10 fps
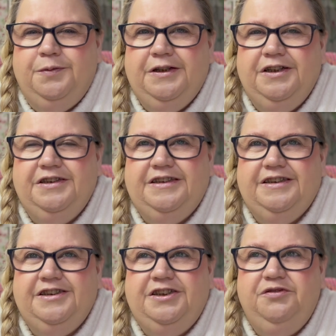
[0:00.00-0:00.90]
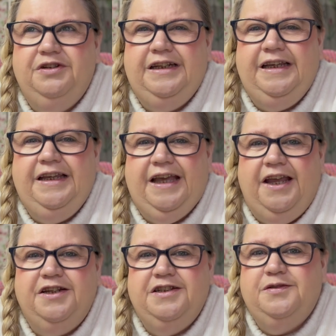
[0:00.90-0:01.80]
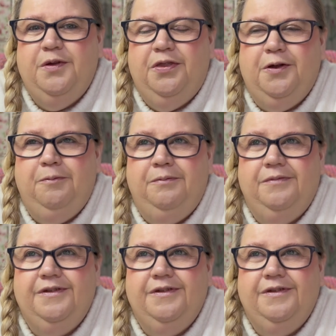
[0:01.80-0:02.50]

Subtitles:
because she really engages with them.